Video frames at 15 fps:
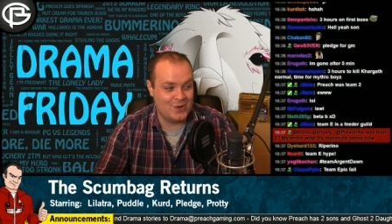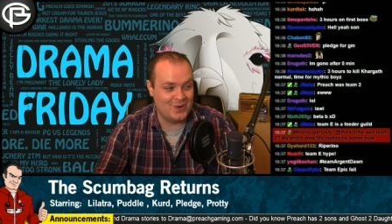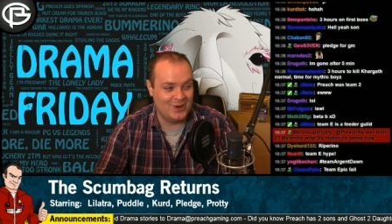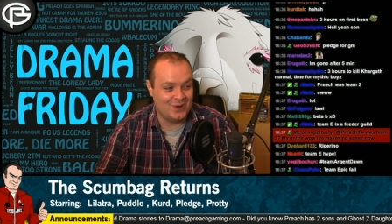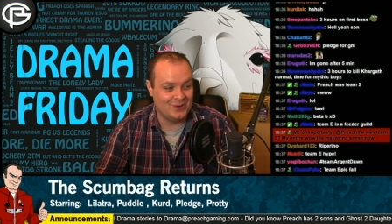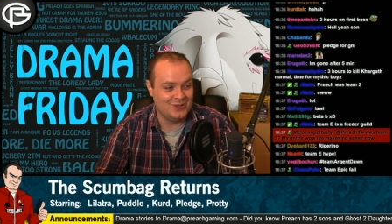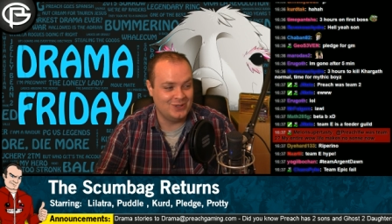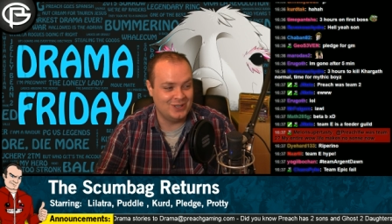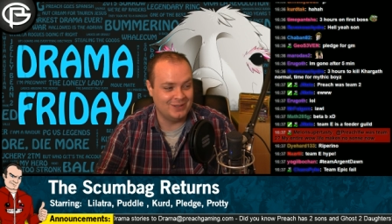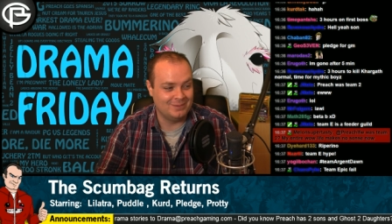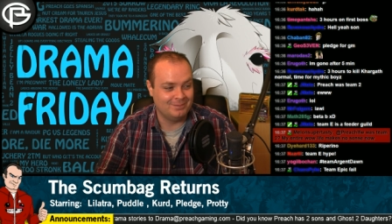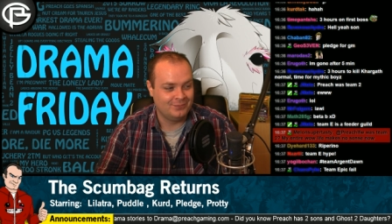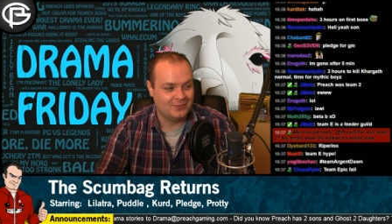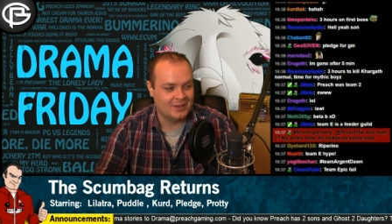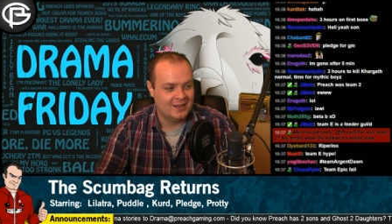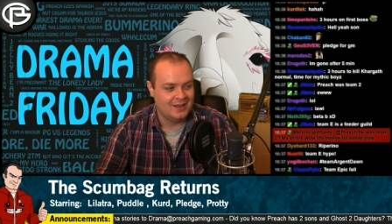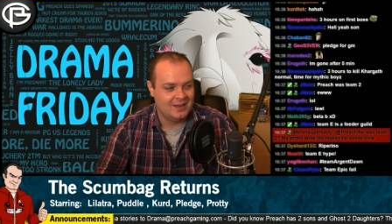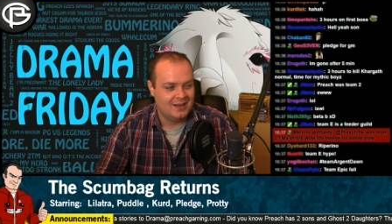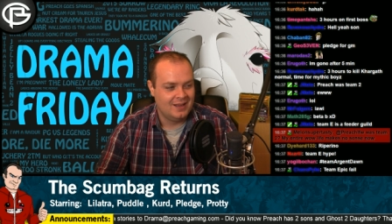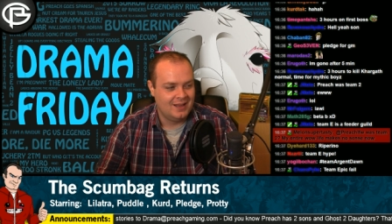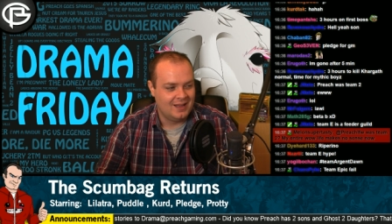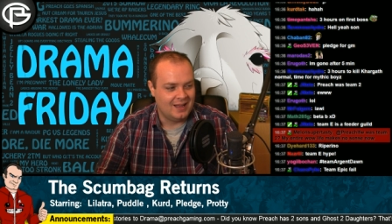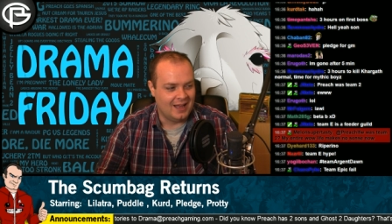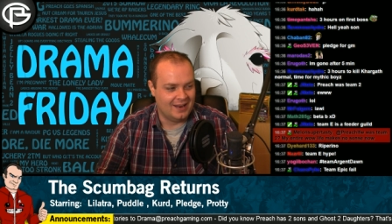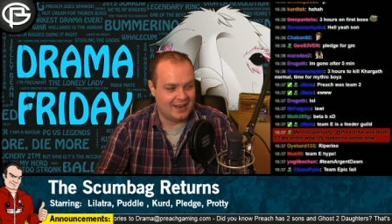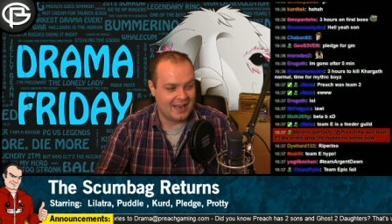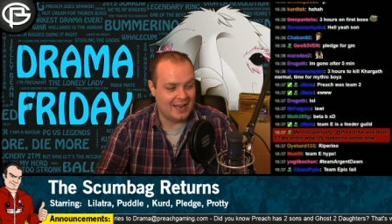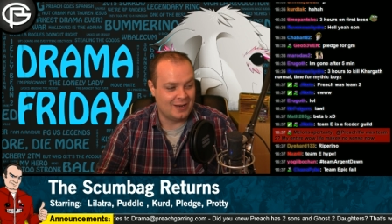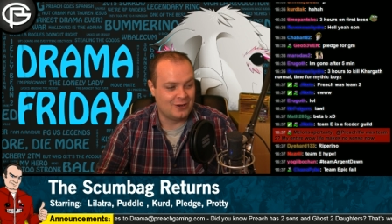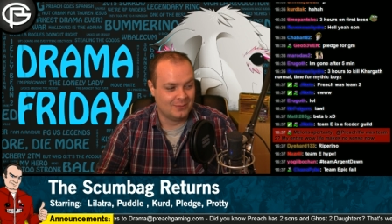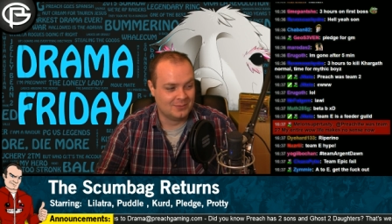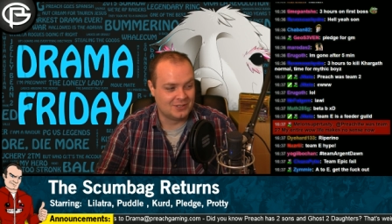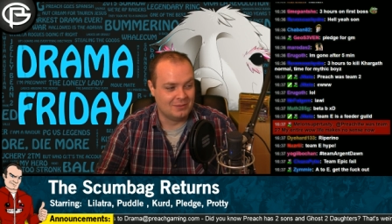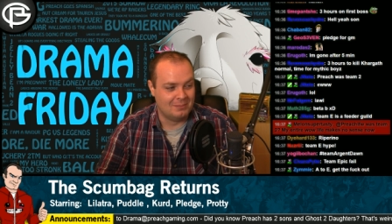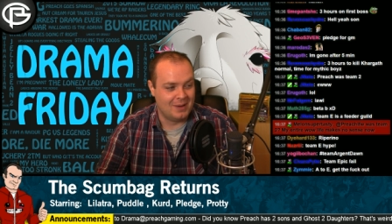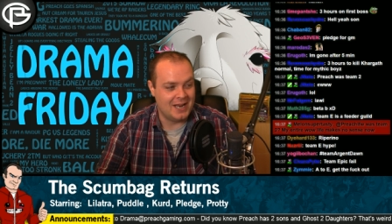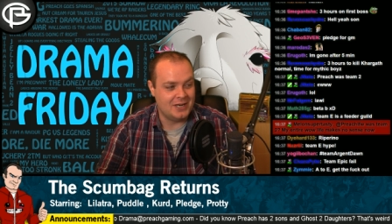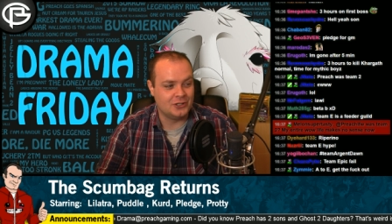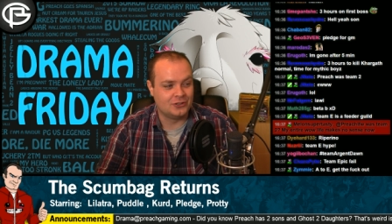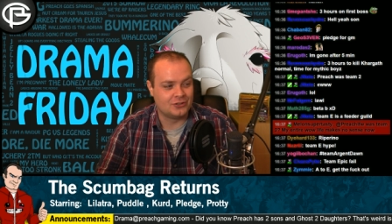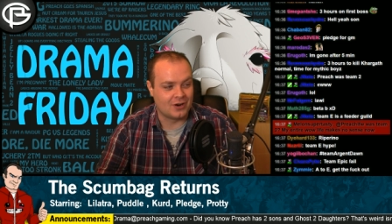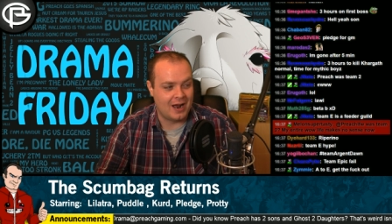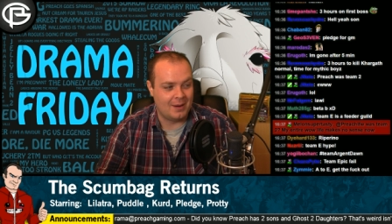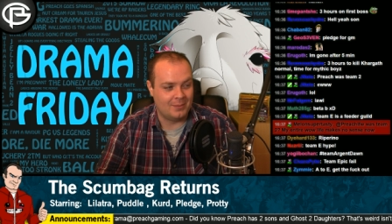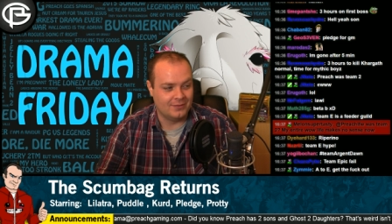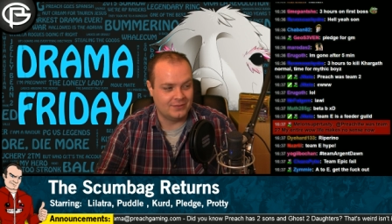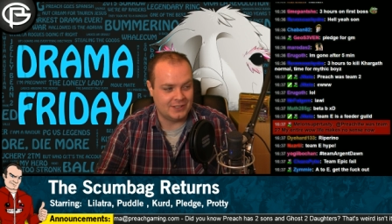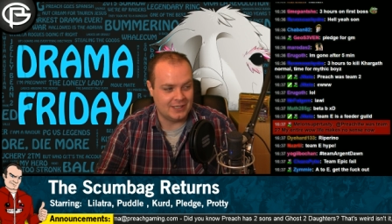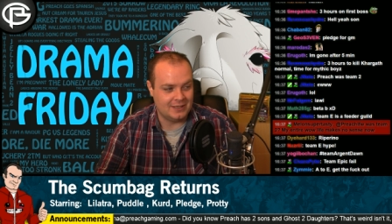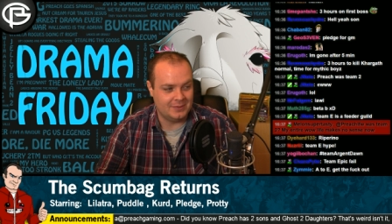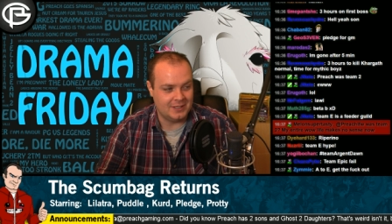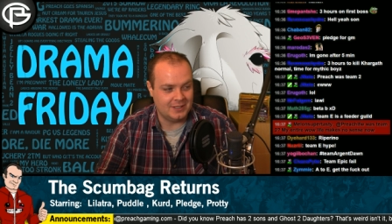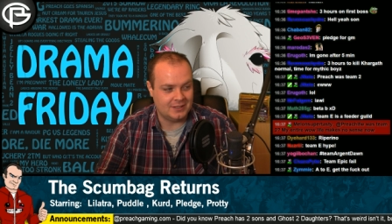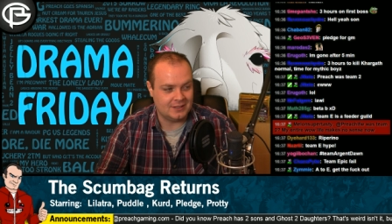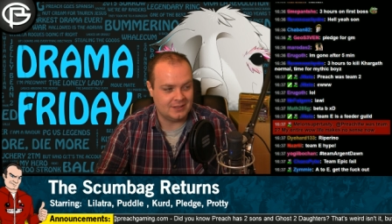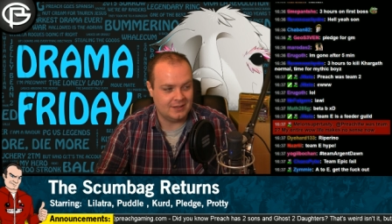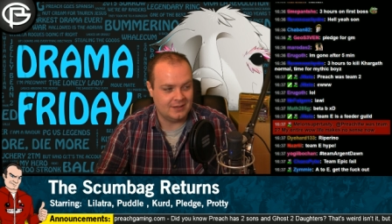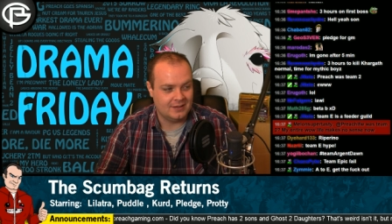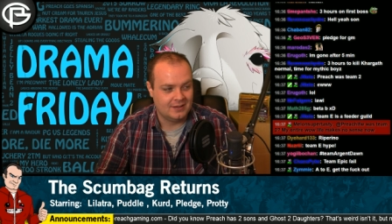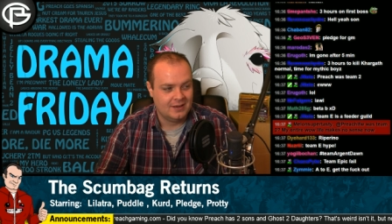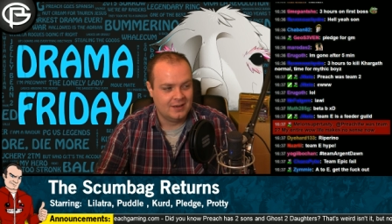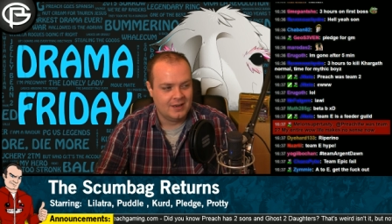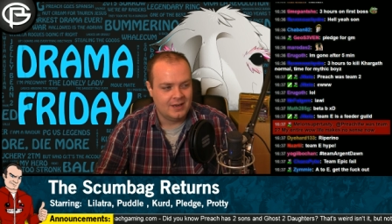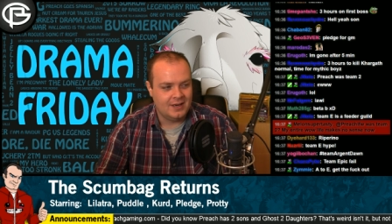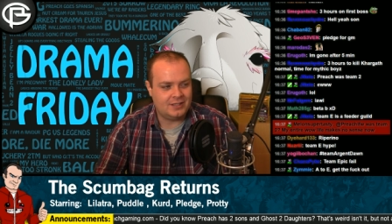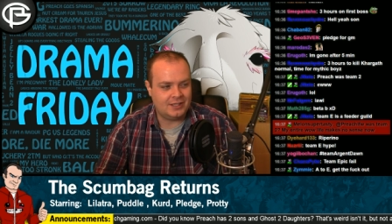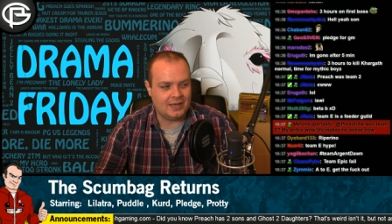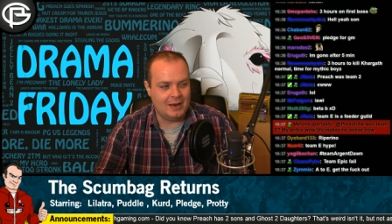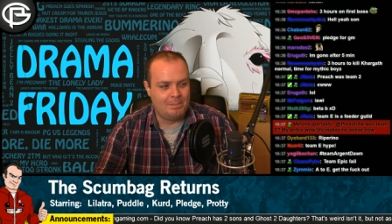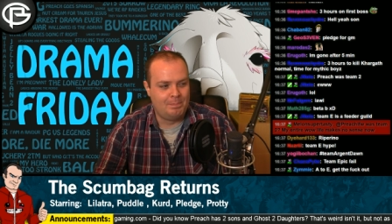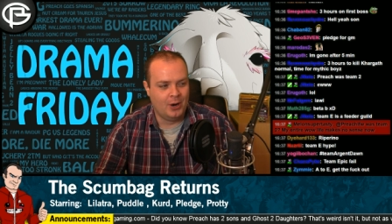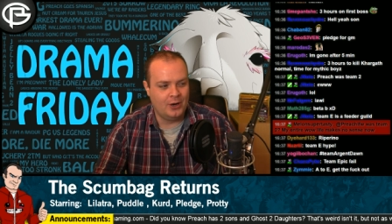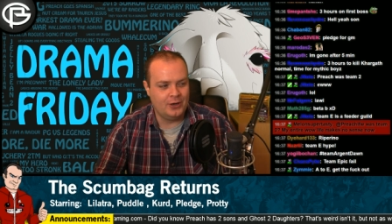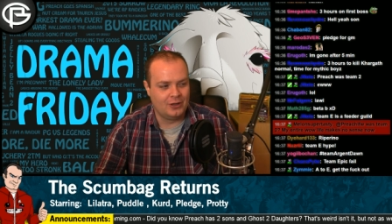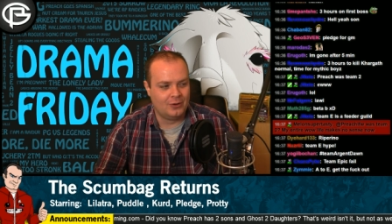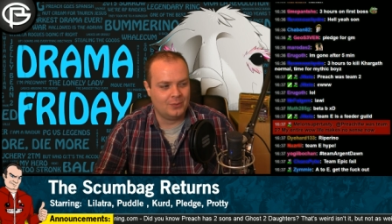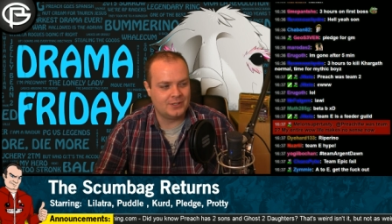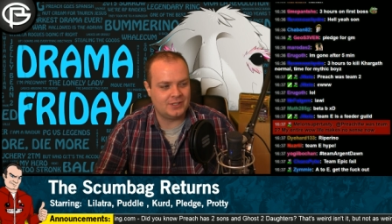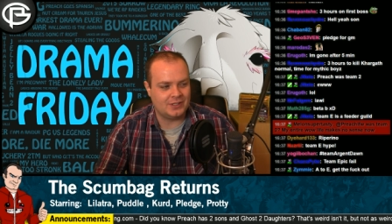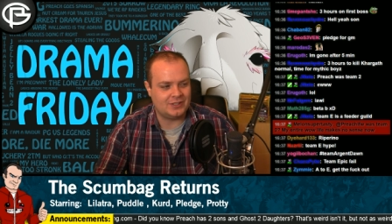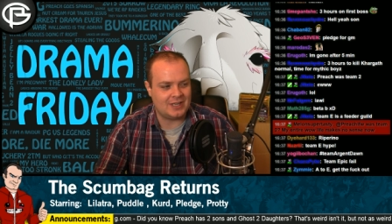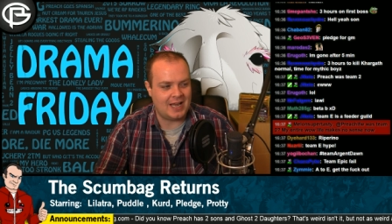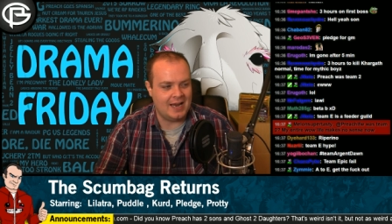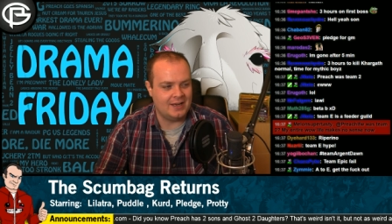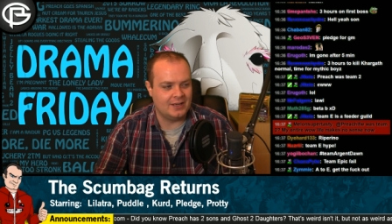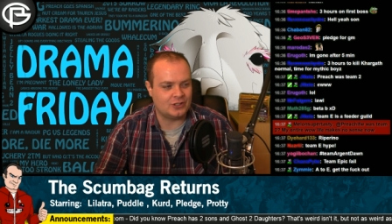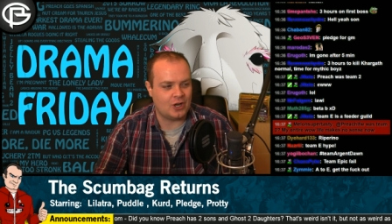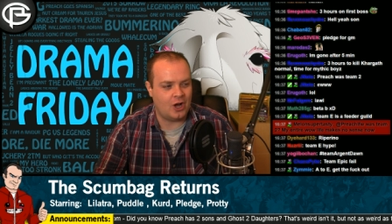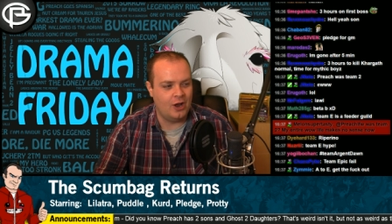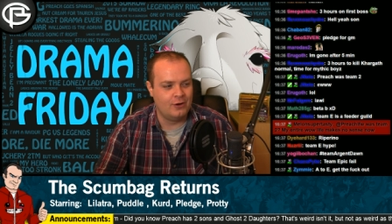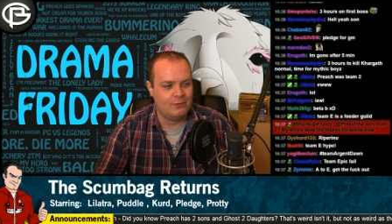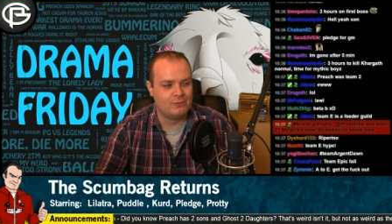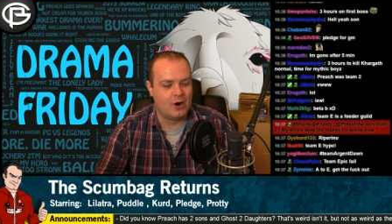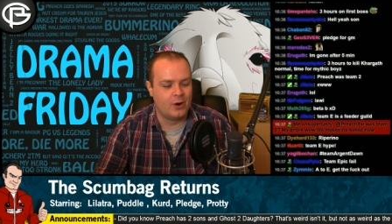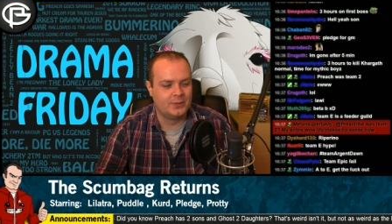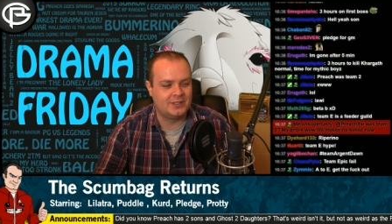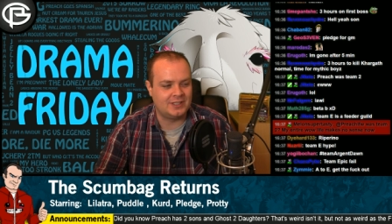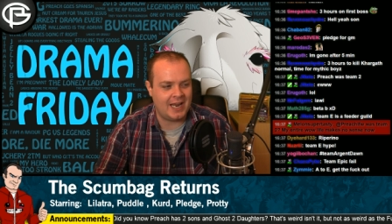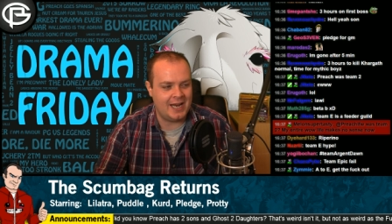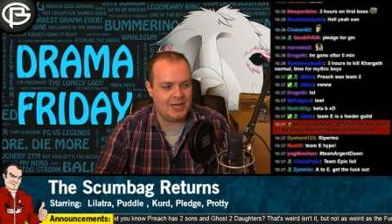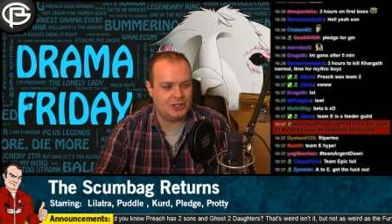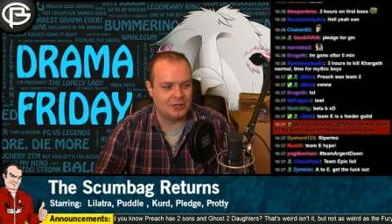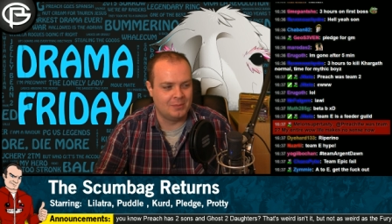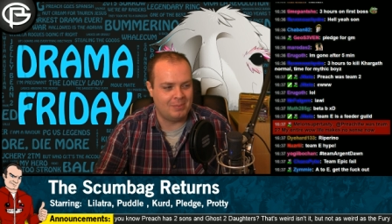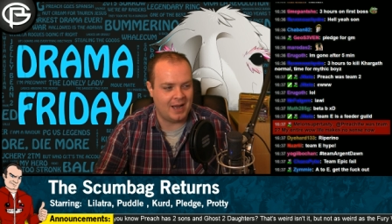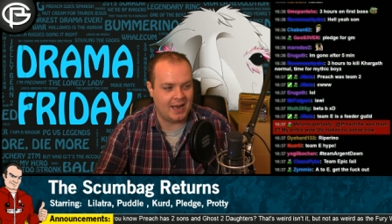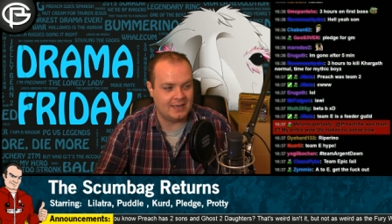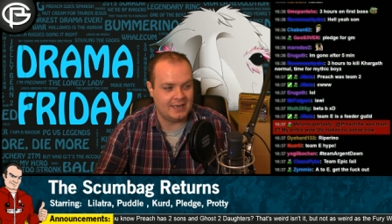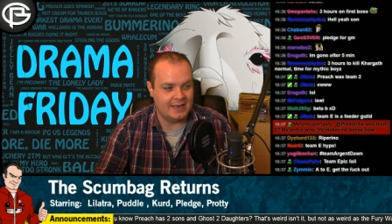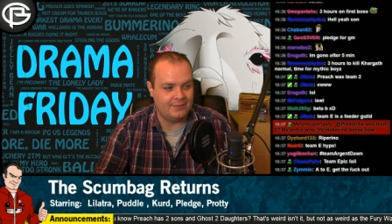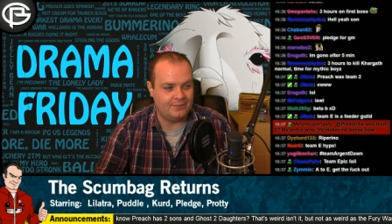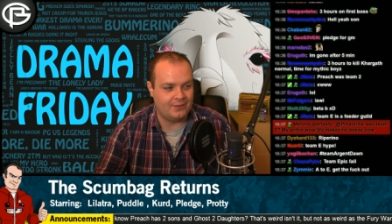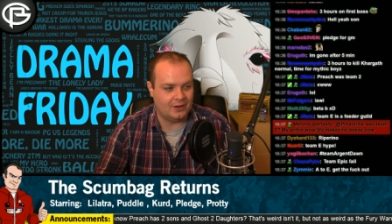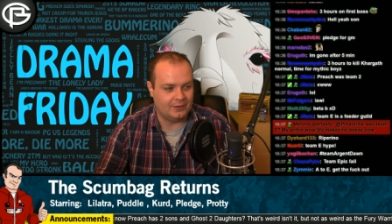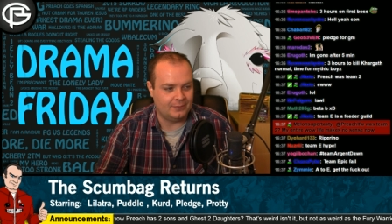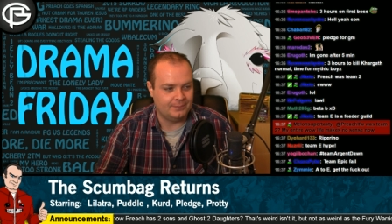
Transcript: no, you didn't. And here comes the major drama of TBC. You see, Puddle was assigned as on rotation by default.